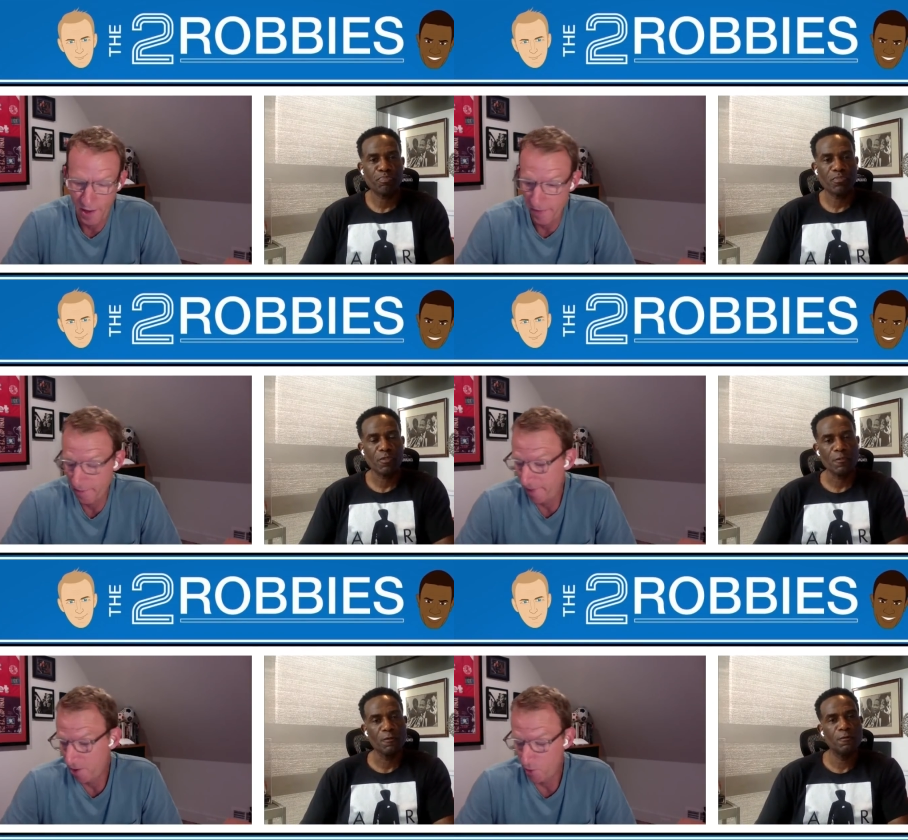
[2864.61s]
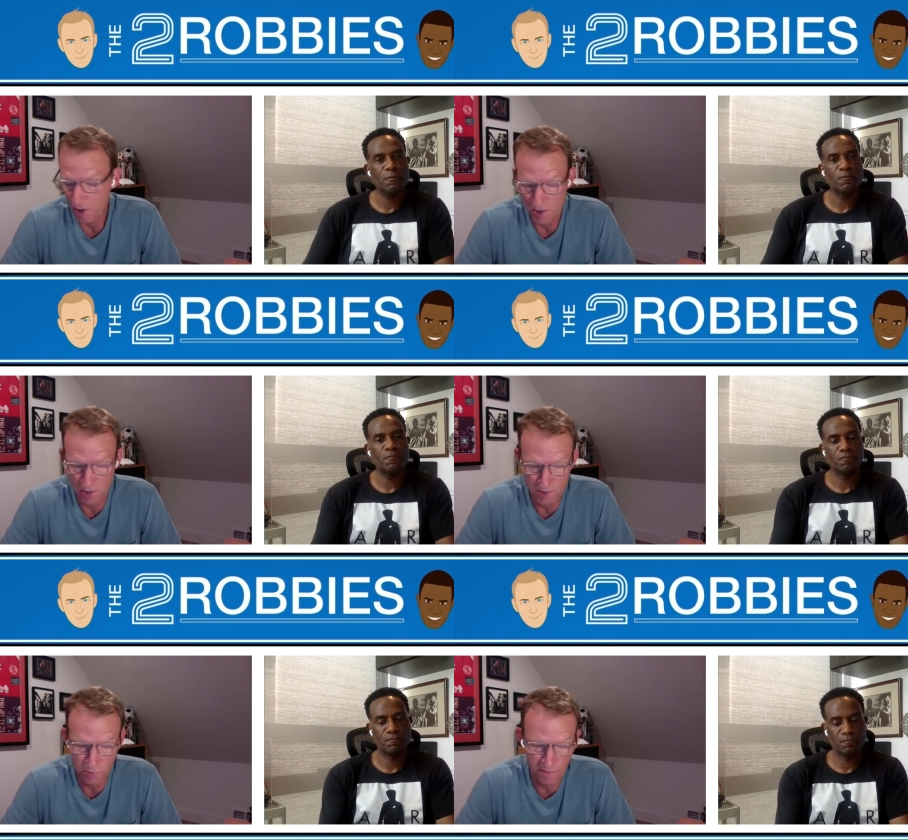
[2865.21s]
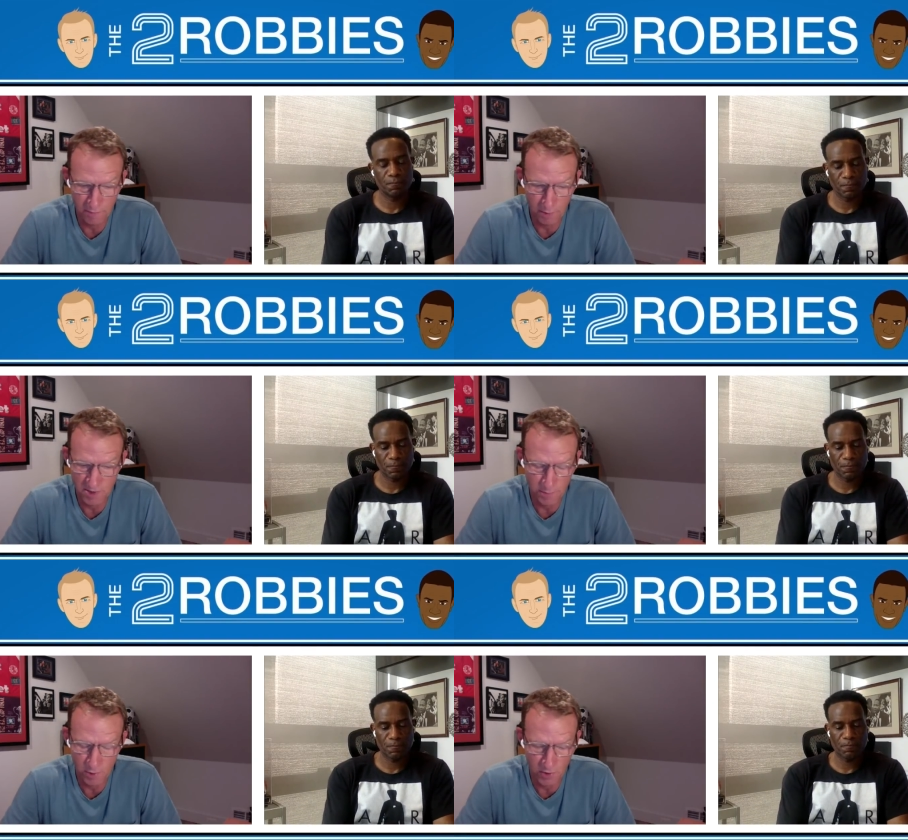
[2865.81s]
Speaker 1: And the big question is, we've probably
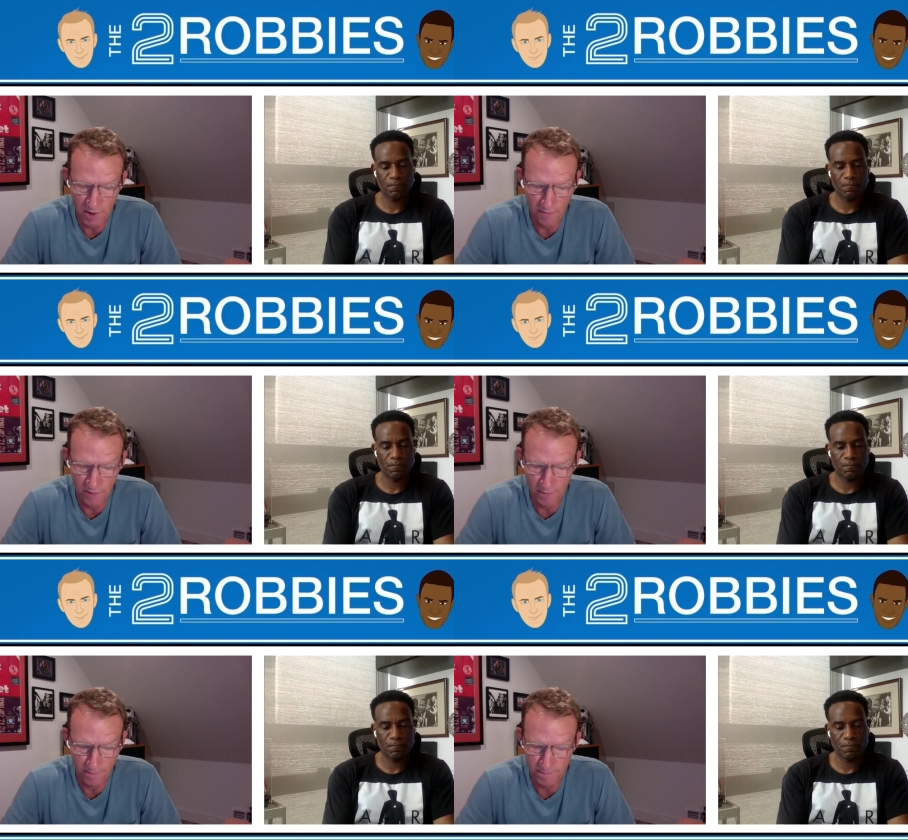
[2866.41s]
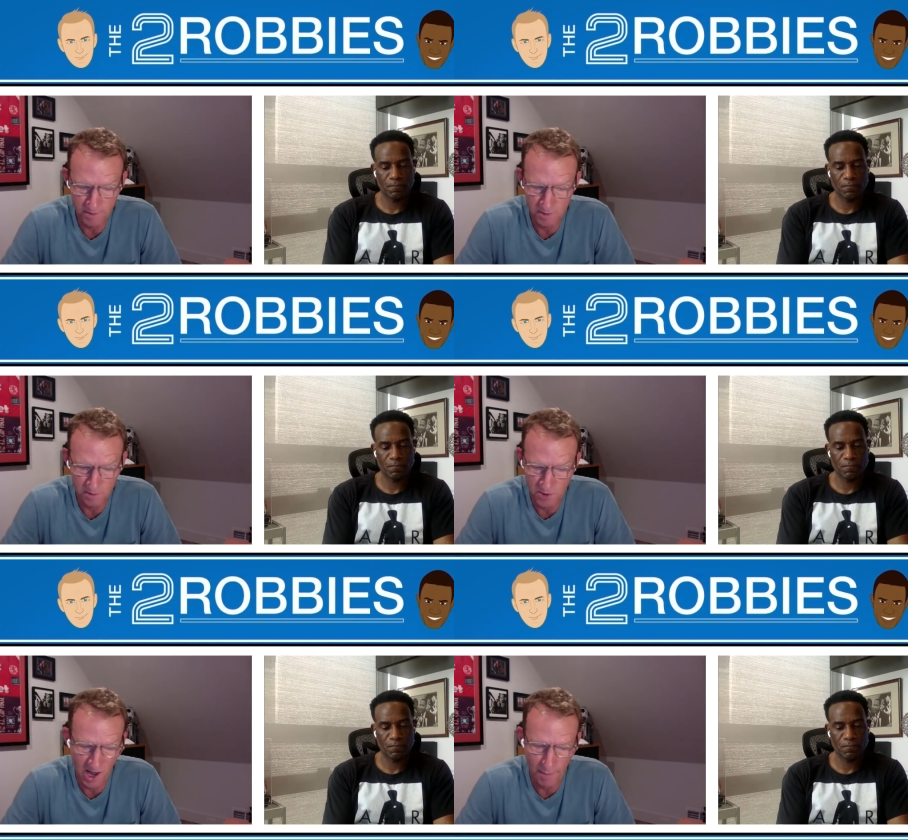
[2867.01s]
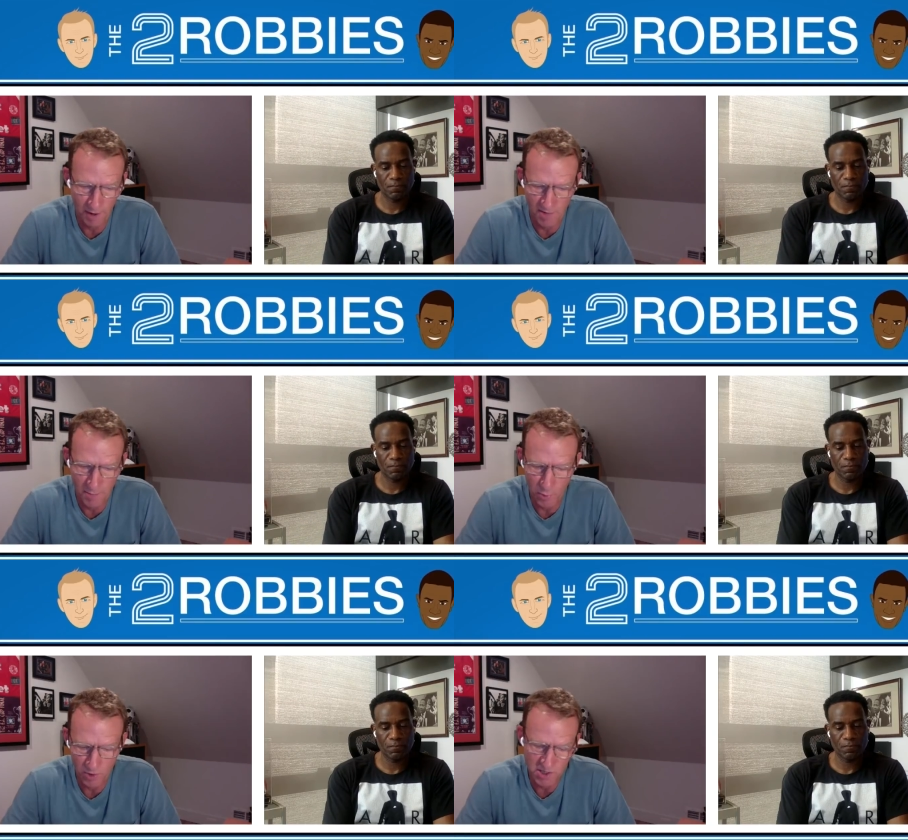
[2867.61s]
spoke on every chat about Liverpool.